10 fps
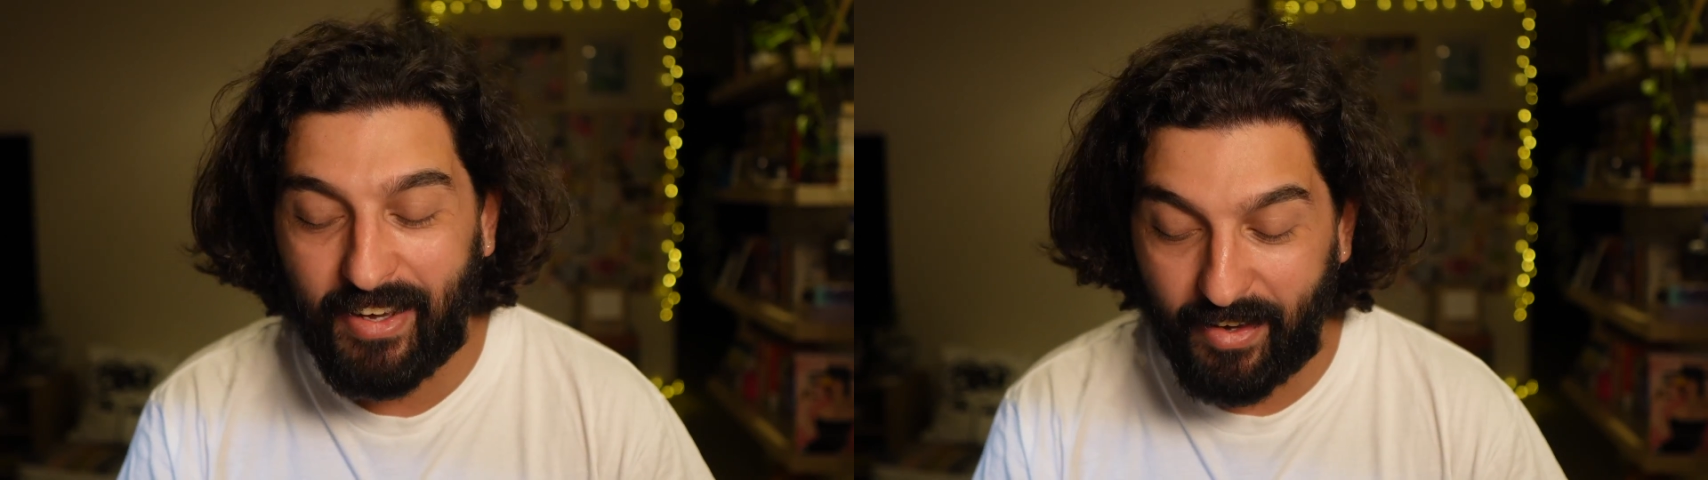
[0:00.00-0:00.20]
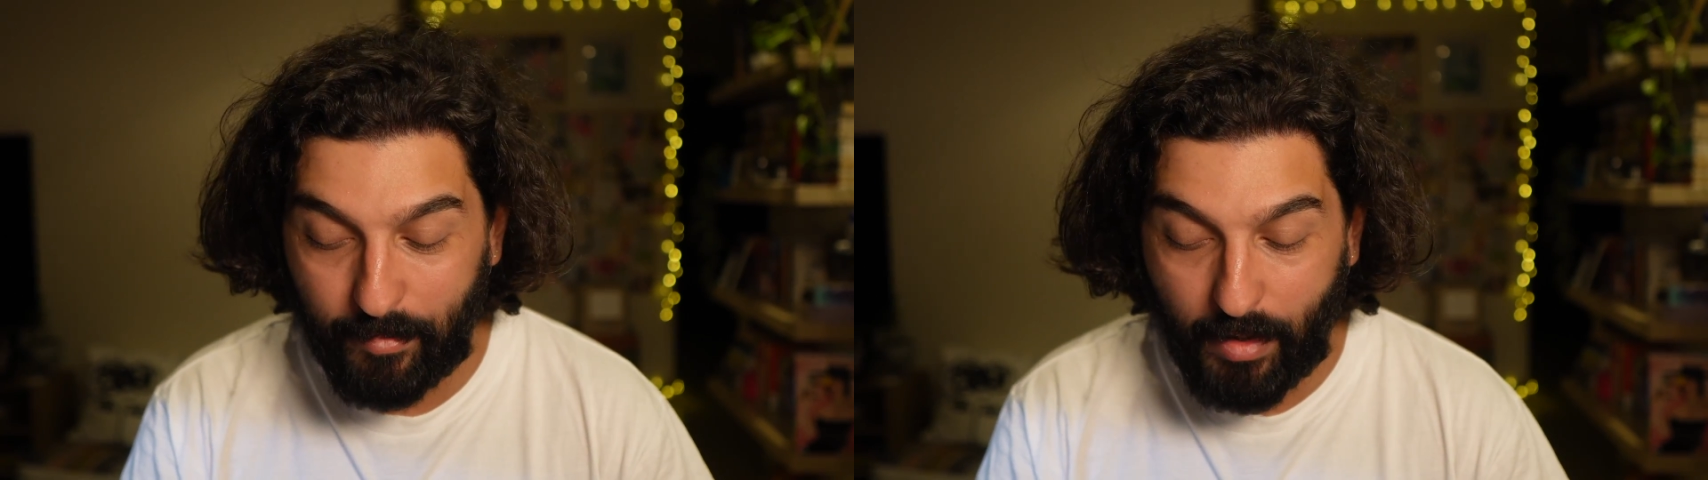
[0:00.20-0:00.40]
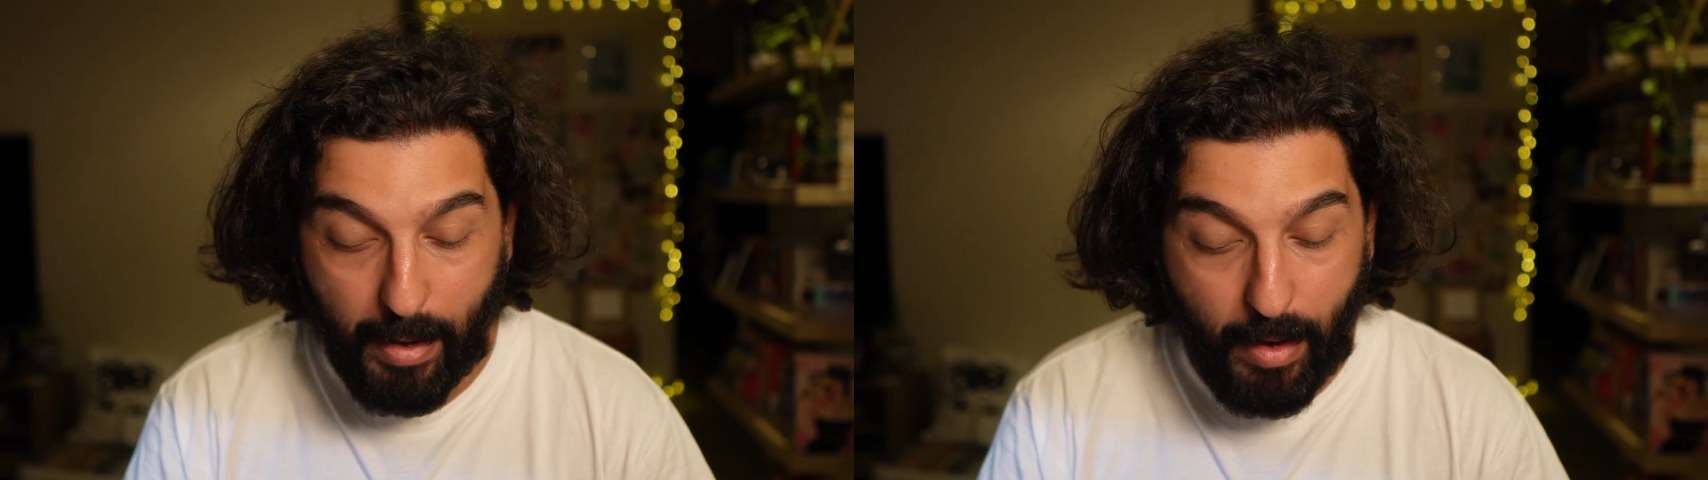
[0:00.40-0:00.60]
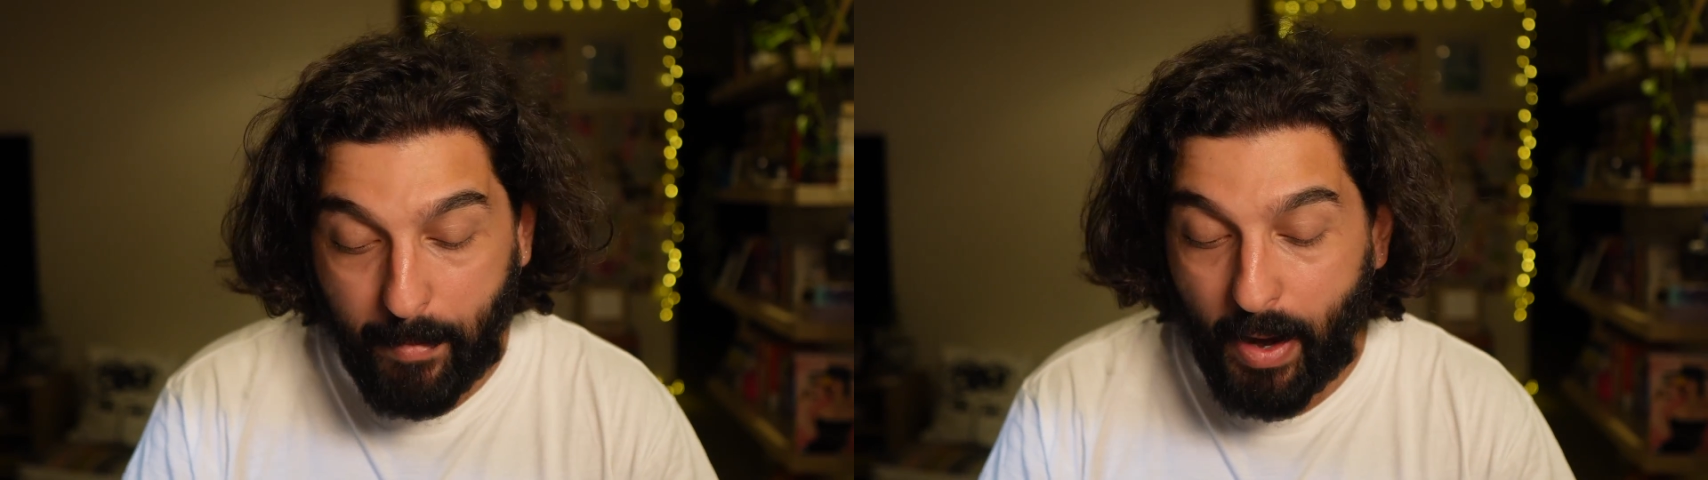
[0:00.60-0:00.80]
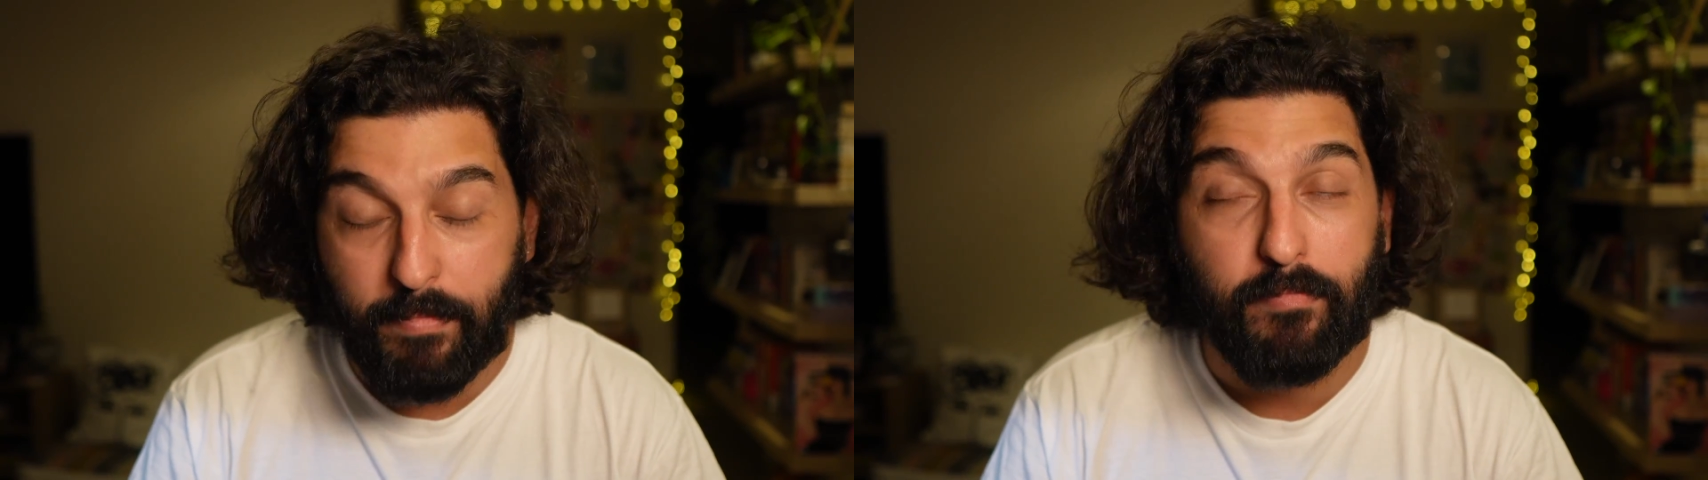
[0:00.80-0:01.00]
I
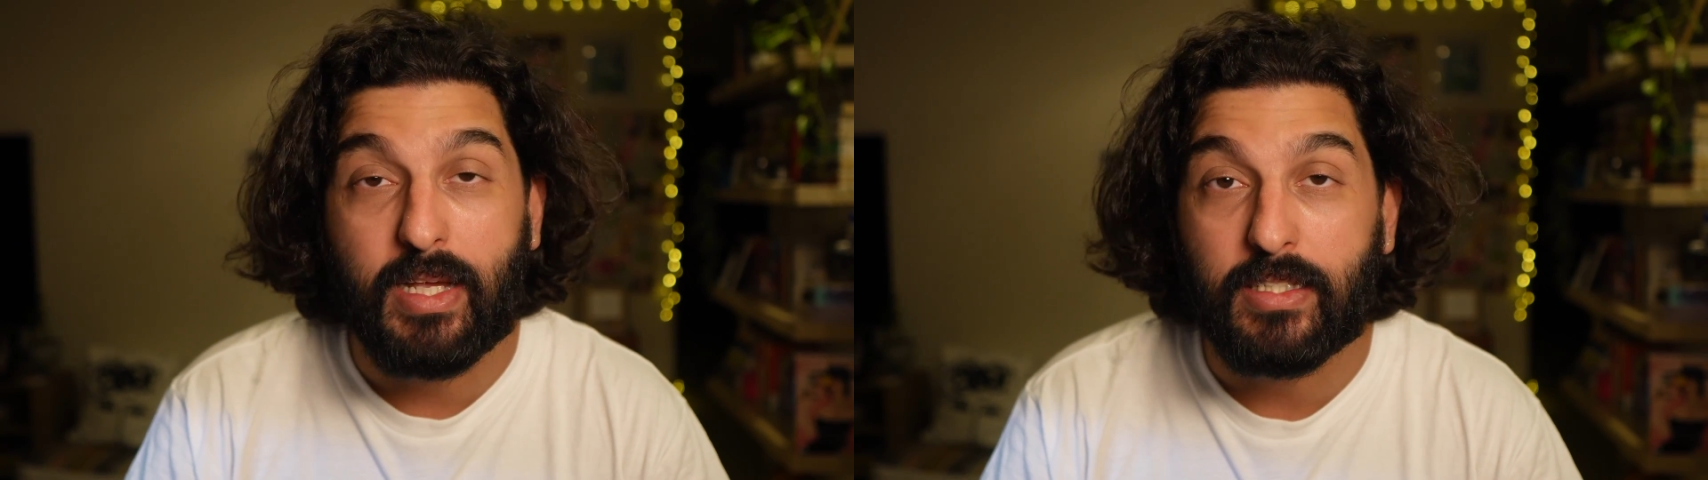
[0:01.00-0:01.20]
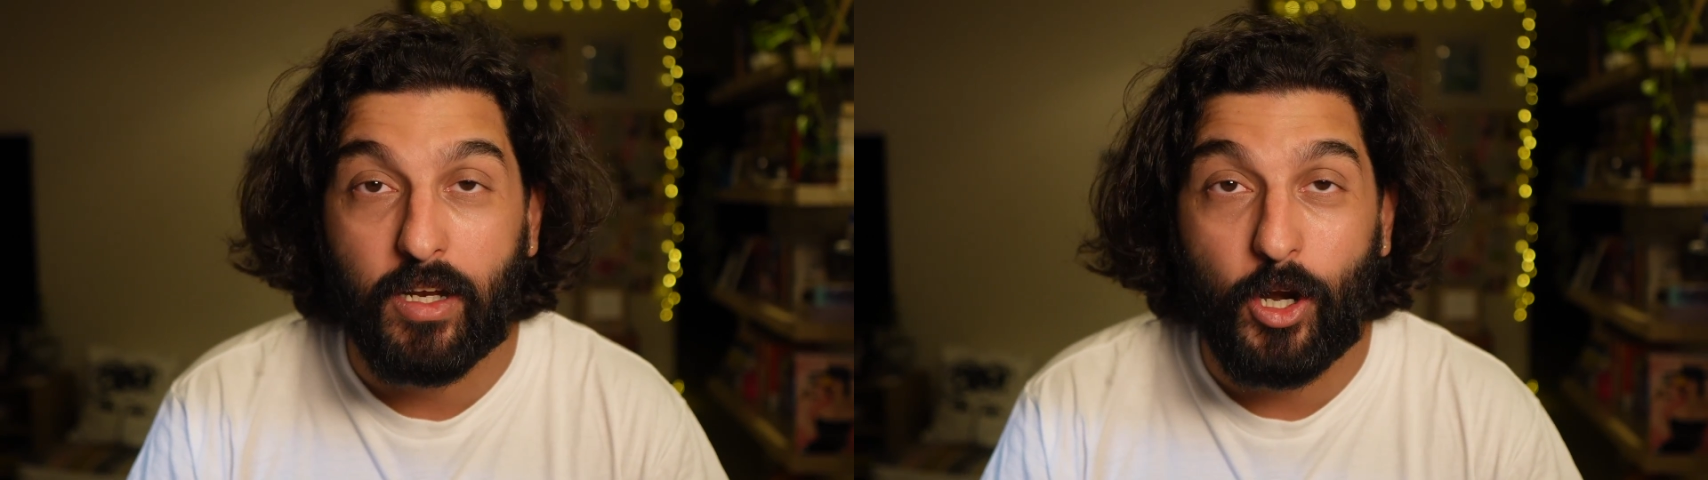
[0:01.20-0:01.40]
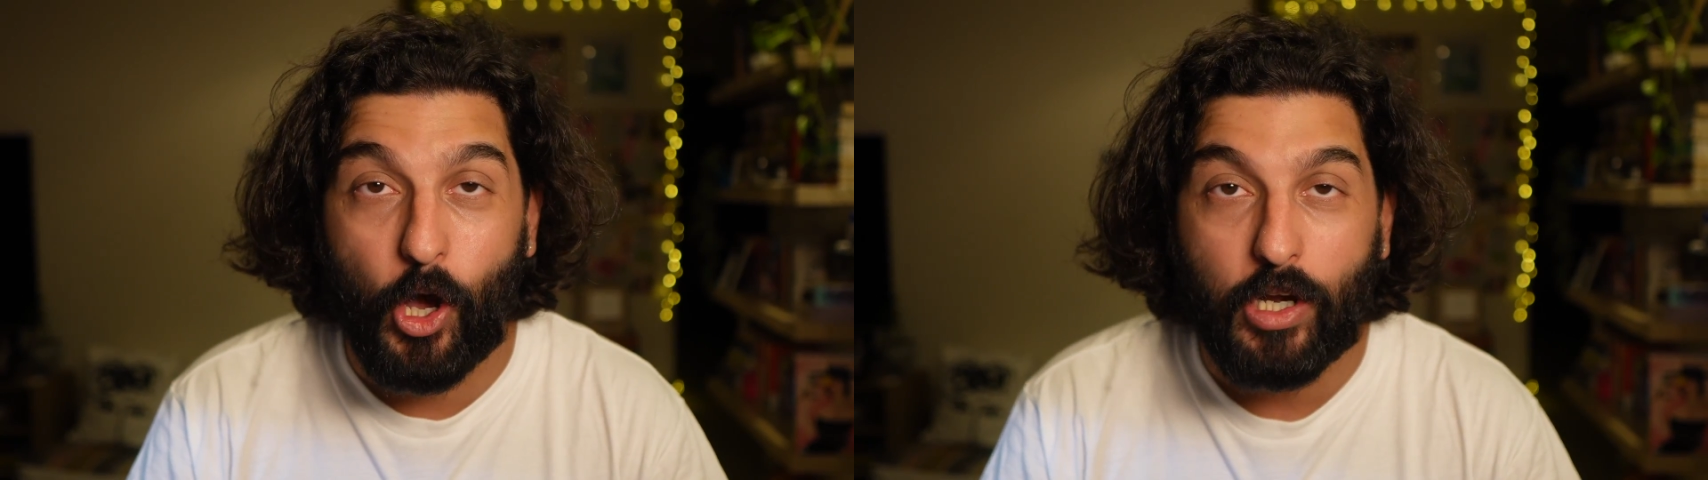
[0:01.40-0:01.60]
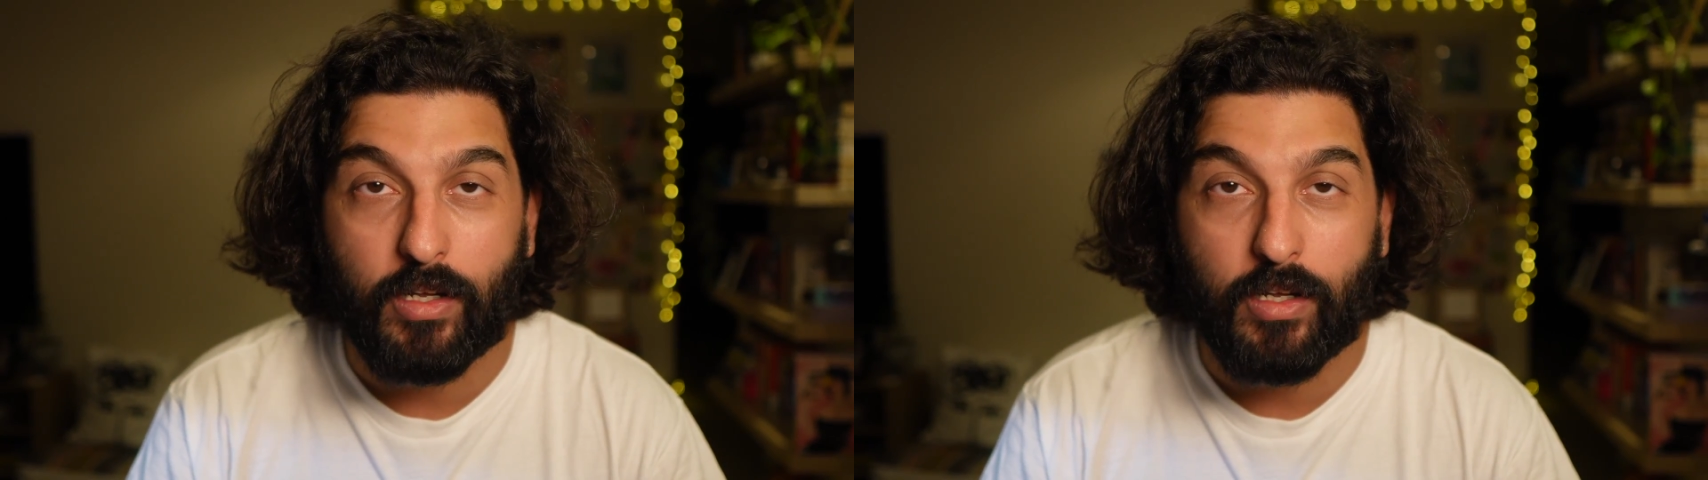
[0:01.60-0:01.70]
might miss a lot